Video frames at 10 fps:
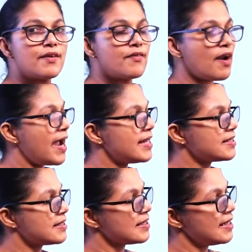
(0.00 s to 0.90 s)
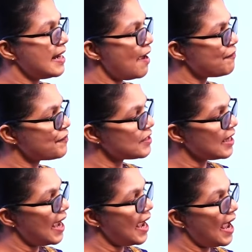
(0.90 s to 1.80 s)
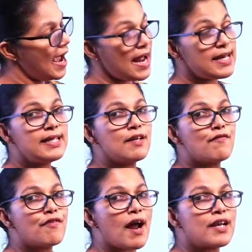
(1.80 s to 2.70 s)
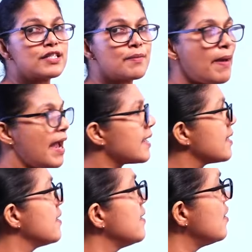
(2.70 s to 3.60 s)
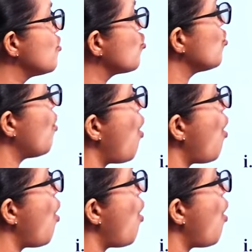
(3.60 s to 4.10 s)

right, left and front, back. So